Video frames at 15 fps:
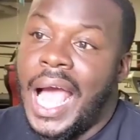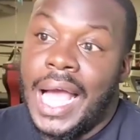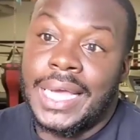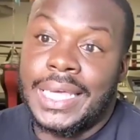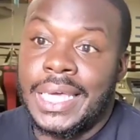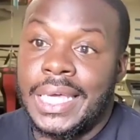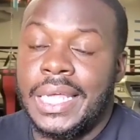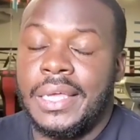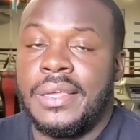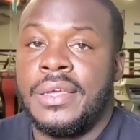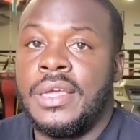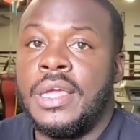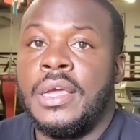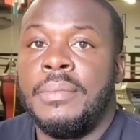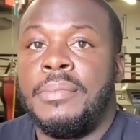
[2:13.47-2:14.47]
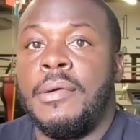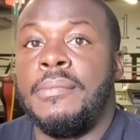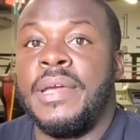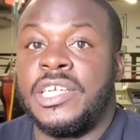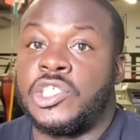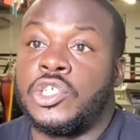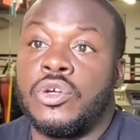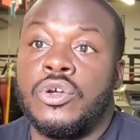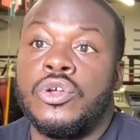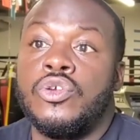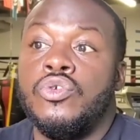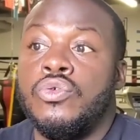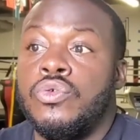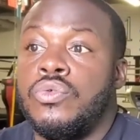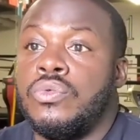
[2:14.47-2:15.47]
I get it, but make sure
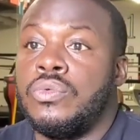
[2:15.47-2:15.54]
you